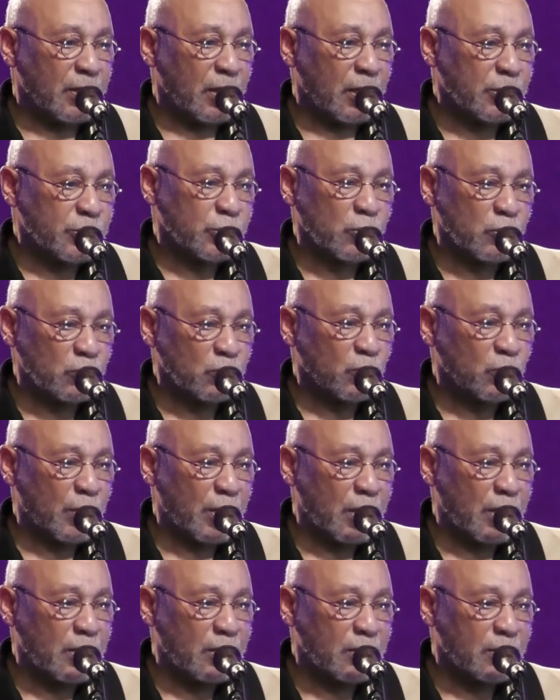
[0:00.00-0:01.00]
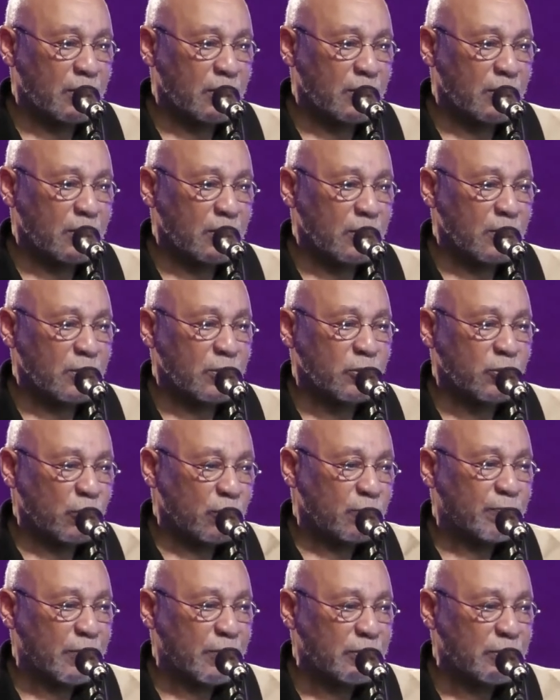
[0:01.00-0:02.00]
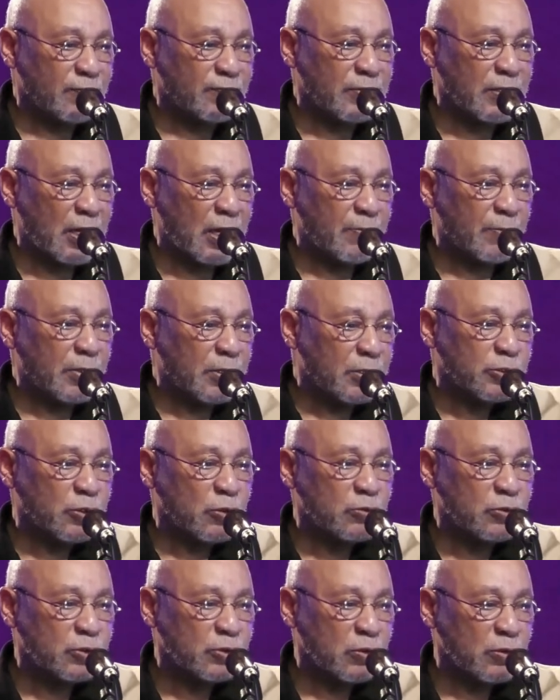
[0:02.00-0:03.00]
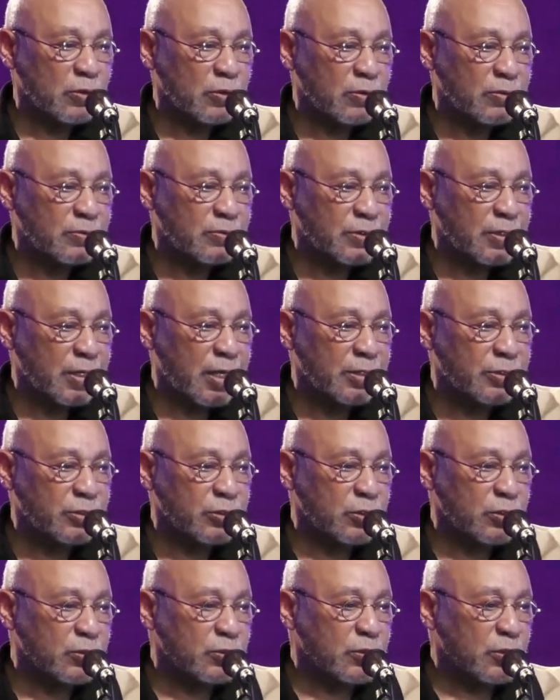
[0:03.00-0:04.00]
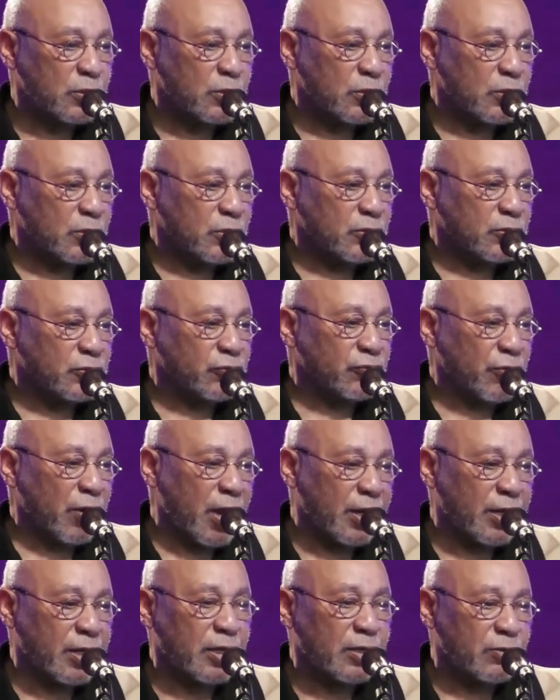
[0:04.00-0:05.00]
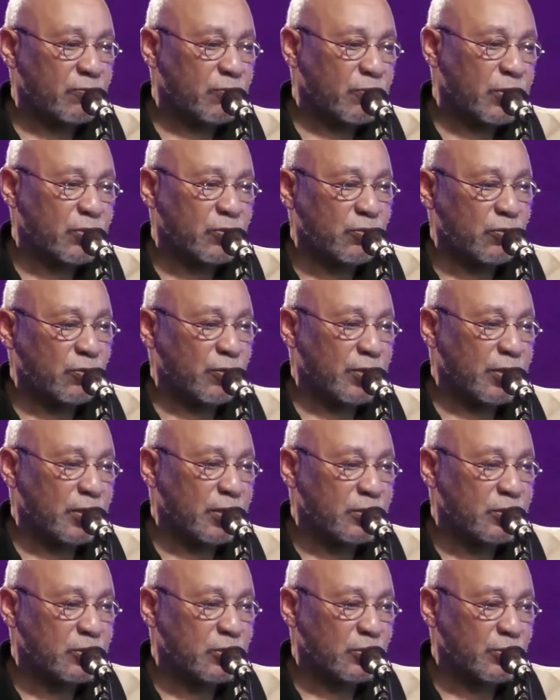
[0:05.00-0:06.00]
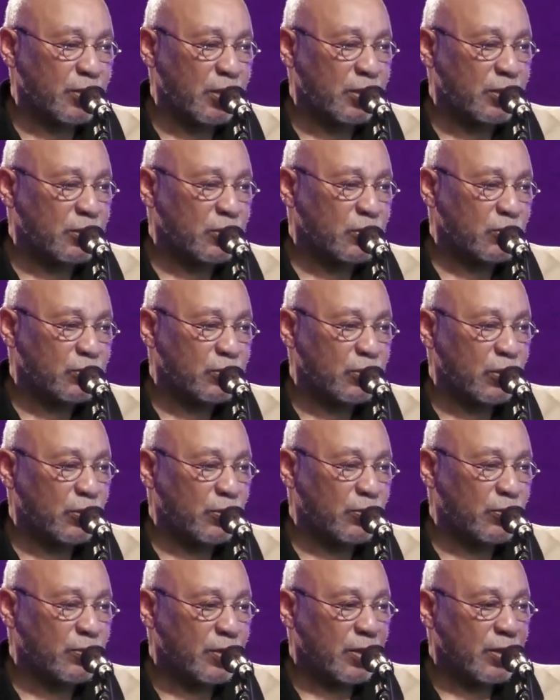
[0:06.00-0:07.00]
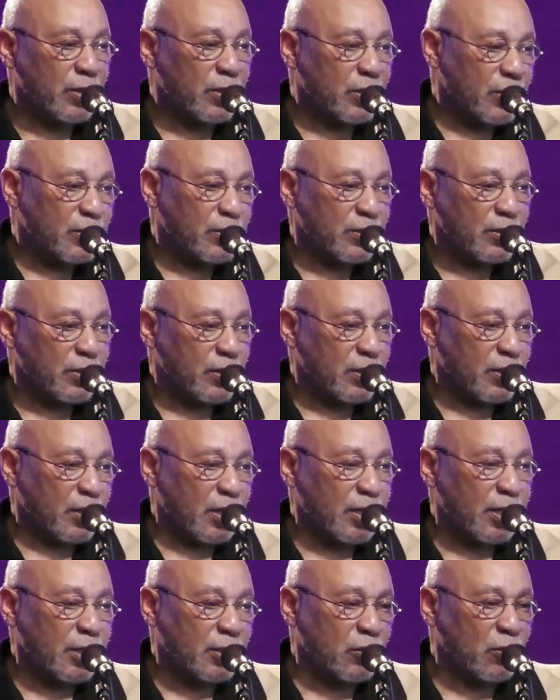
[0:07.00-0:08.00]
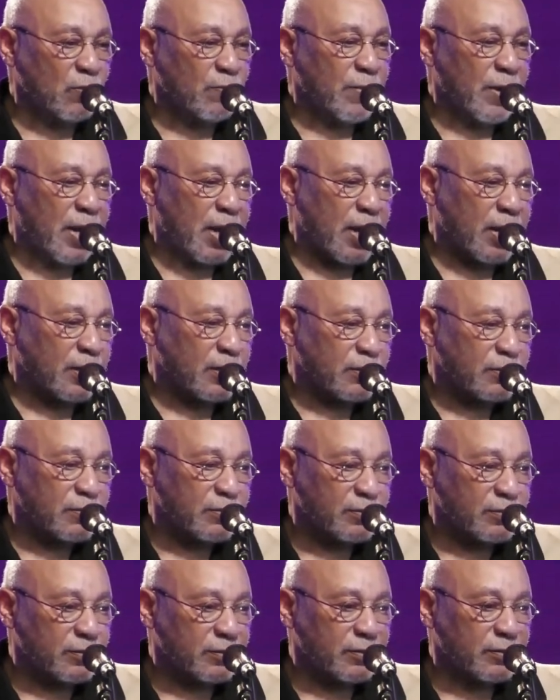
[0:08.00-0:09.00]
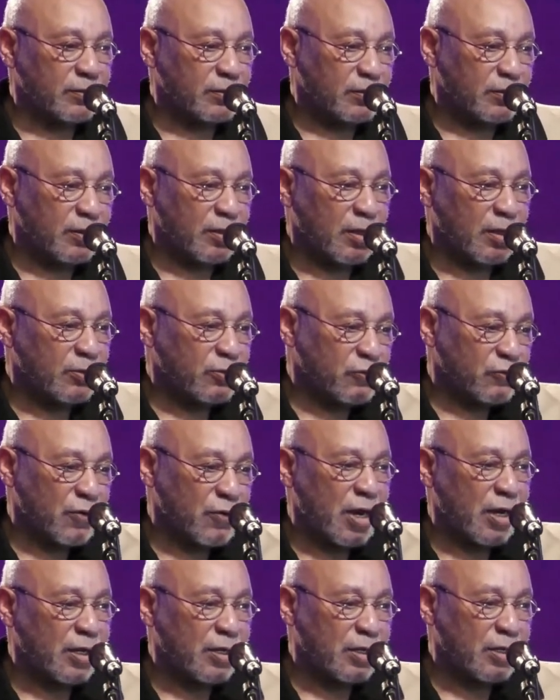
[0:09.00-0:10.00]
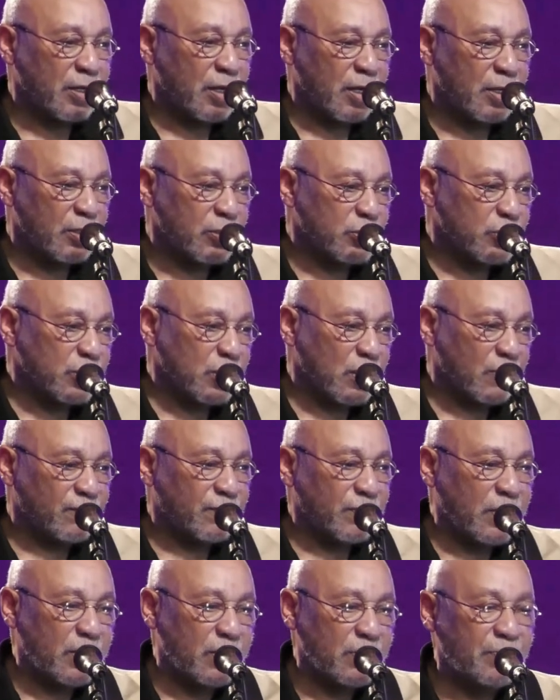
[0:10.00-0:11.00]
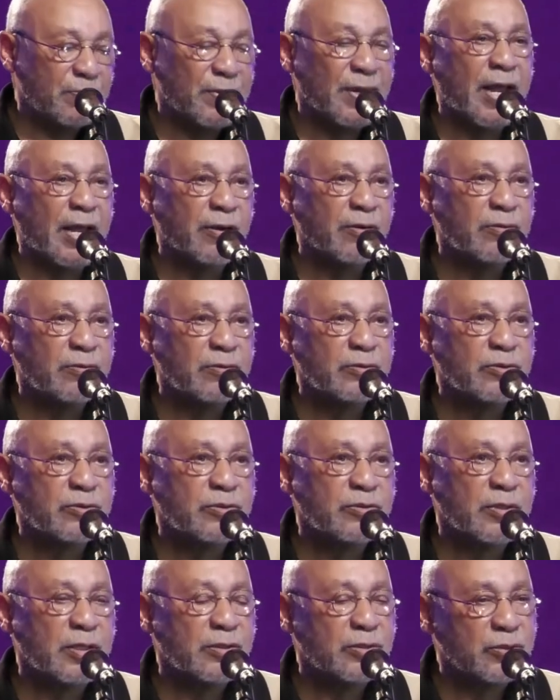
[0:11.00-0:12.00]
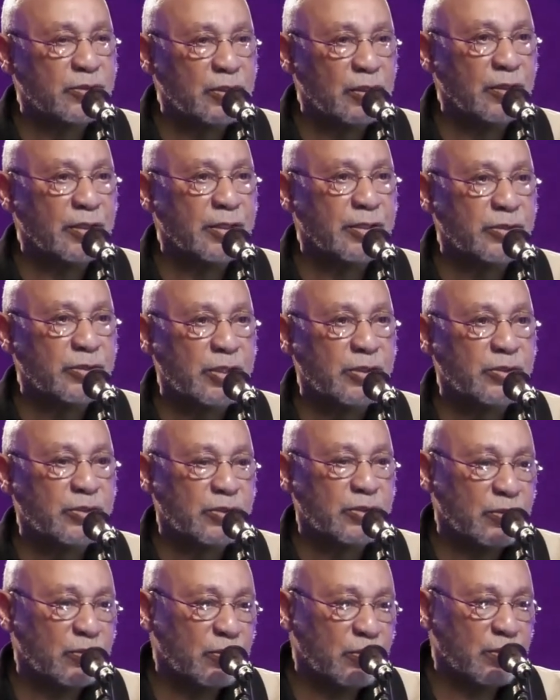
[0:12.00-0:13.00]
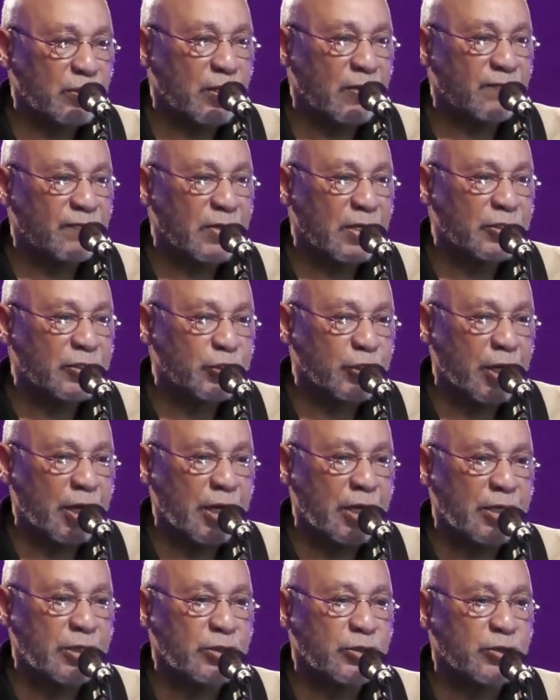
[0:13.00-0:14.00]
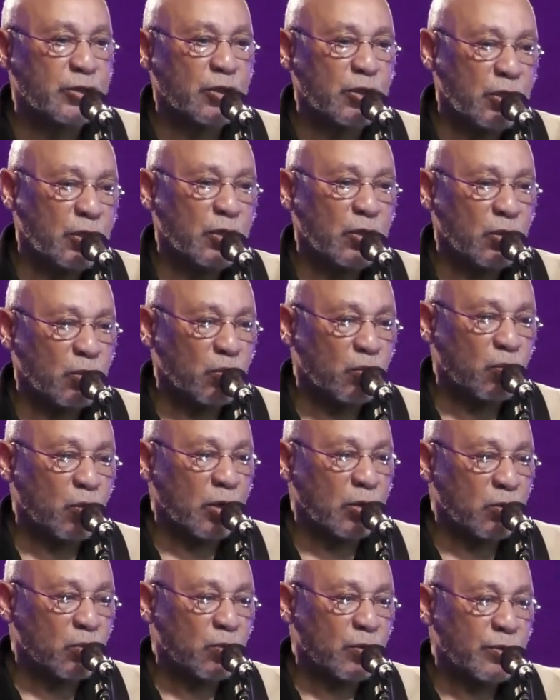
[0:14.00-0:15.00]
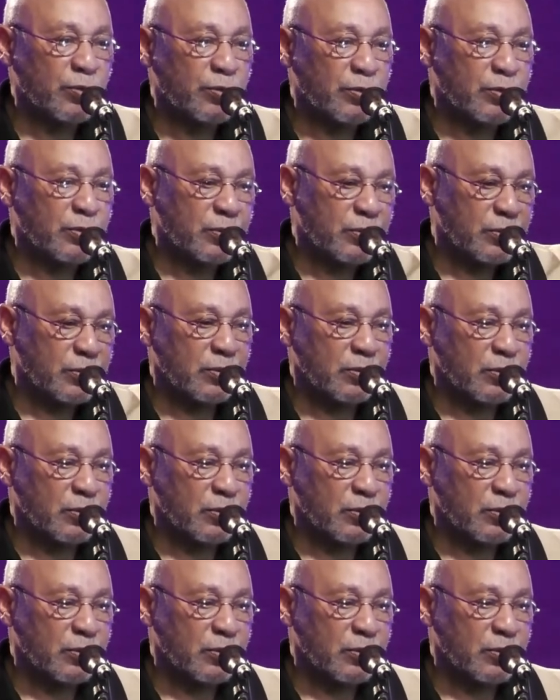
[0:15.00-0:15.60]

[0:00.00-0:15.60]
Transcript: a certain way, certain periods of time, under certain circumstances, track it, record it so that you'll know, and then go back and track it again to see if there are patterns that still exist, if they changed, what were the